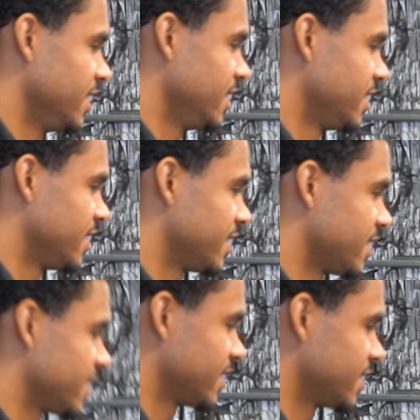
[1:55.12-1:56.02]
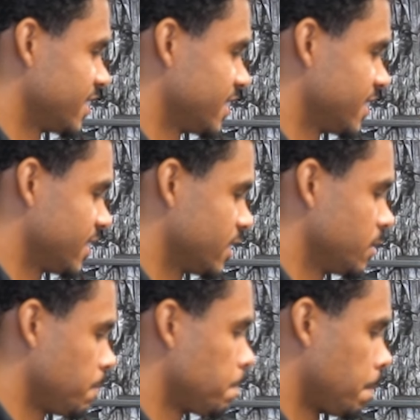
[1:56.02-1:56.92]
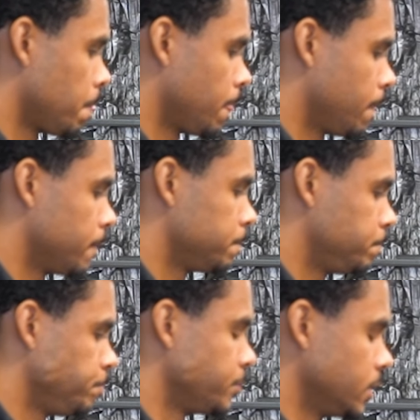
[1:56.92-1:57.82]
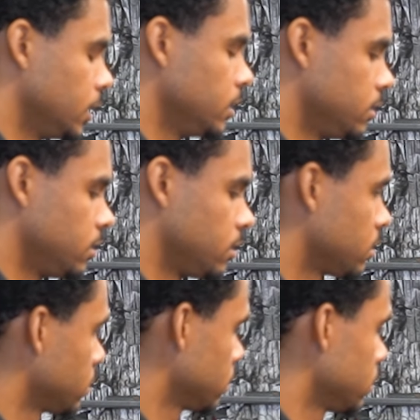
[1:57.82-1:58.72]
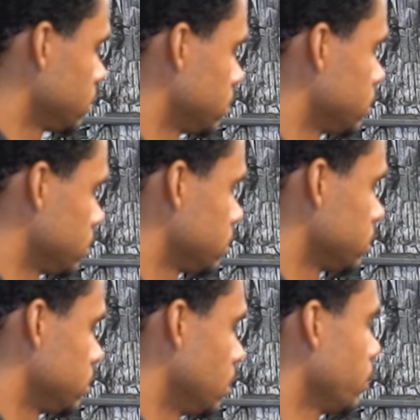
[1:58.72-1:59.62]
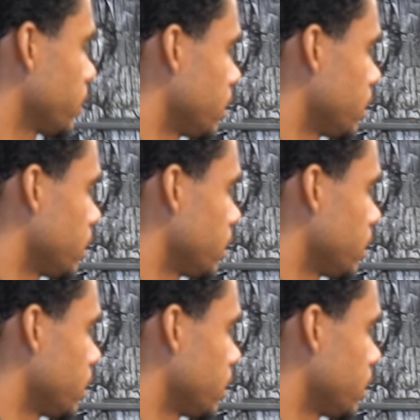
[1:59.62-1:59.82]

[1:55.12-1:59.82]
Yeah. But I mean, you got to fall, you got to play the game. I, I, grew up riding dirt bikes too. Oh, okay.